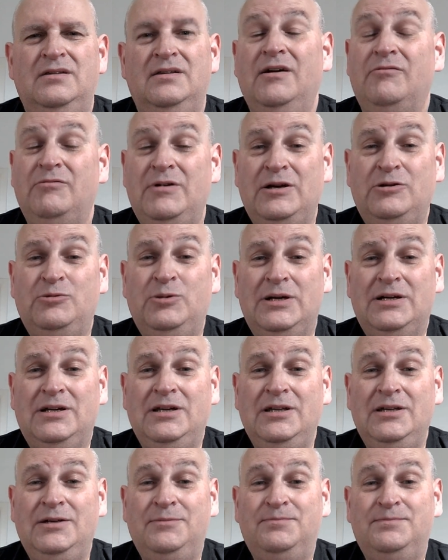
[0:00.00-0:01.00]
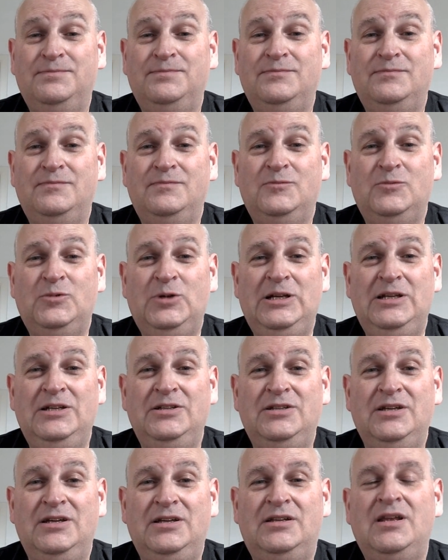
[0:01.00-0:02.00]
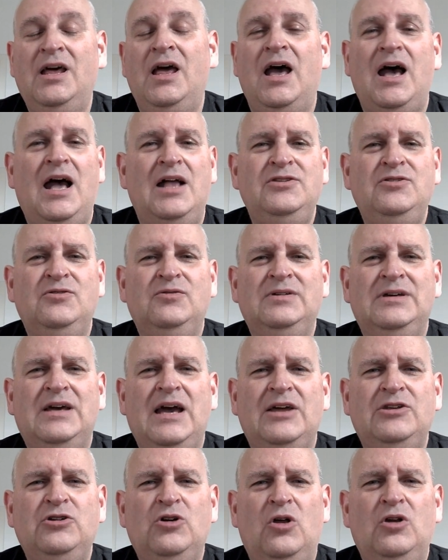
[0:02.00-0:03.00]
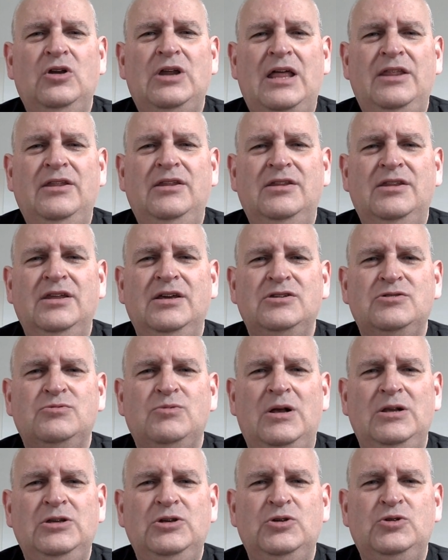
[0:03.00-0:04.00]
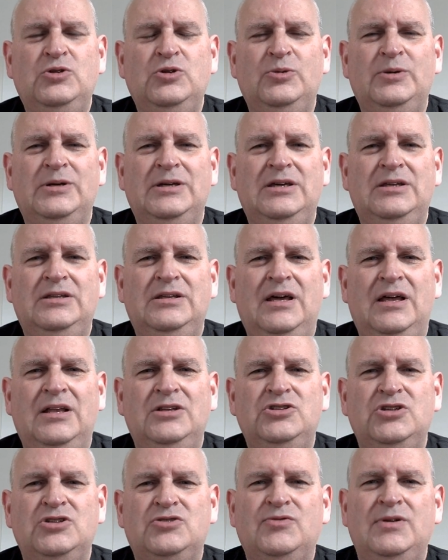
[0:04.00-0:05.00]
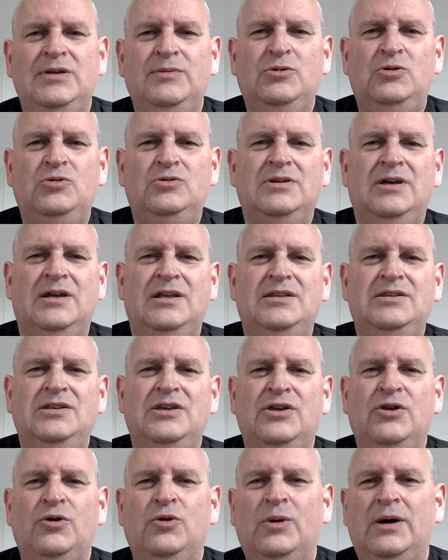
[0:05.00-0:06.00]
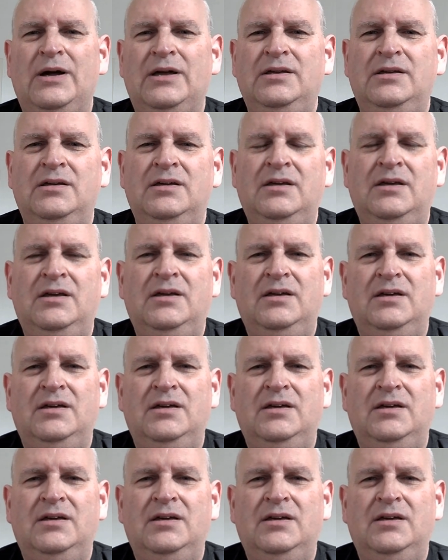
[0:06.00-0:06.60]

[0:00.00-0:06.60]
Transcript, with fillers: That went quickly. Really did. And you can carry on other things while you're doing it and just reboot and you're away.